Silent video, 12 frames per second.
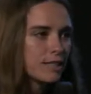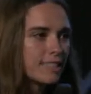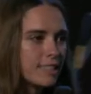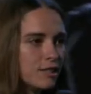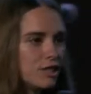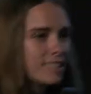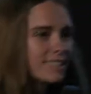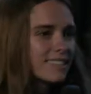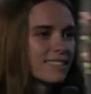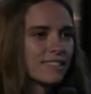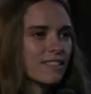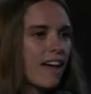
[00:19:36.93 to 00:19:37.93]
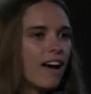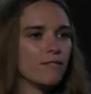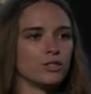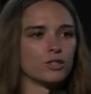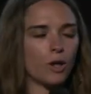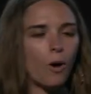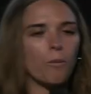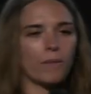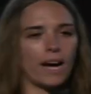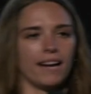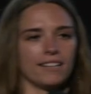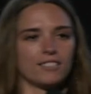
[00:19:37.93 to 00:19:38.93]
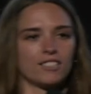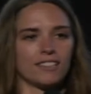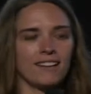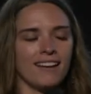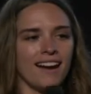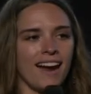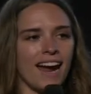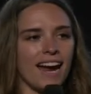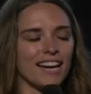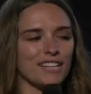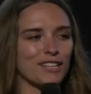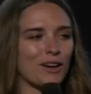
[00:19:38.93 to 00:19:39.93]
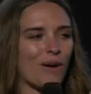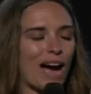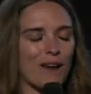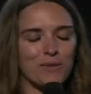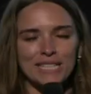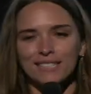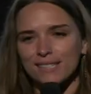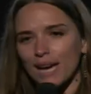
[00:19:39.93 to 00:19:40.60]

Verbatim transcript: person Jesus loved so much. And you know, we